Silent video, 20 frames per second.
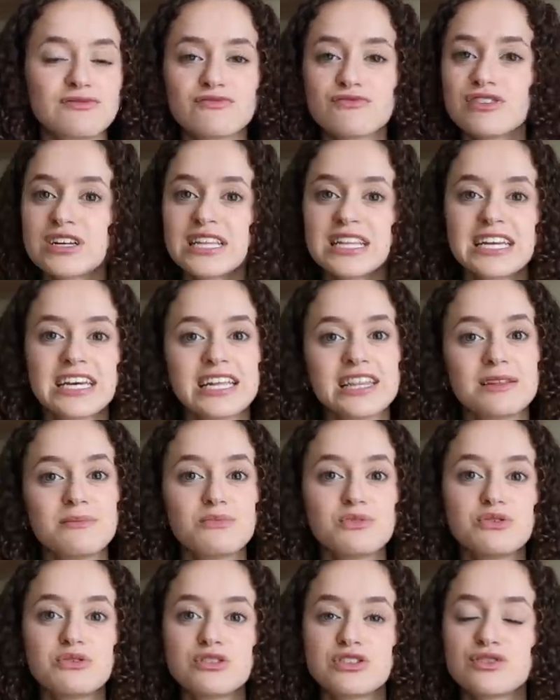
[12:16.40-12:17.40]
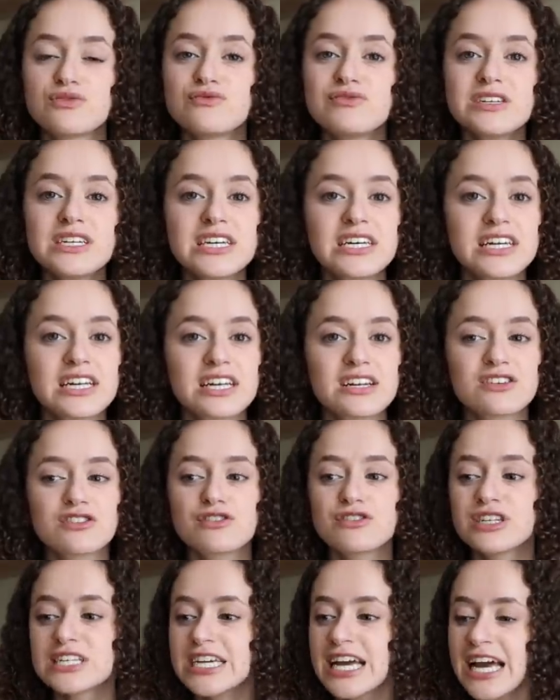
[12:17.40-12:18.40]
really in the mood to read and
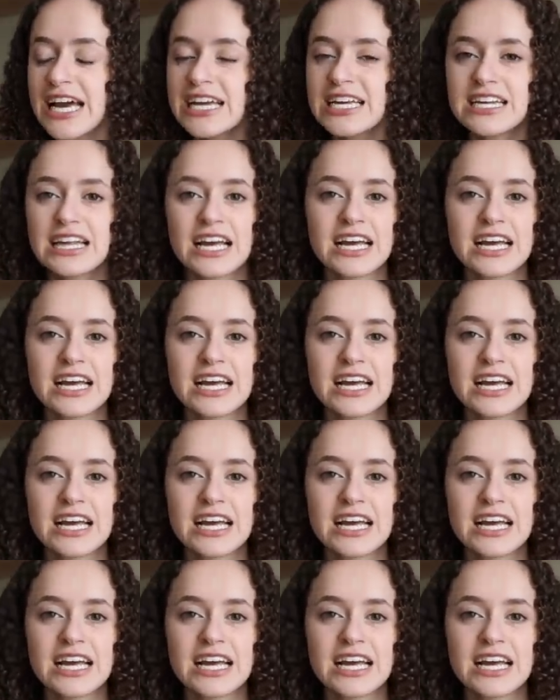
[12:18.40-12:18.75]
create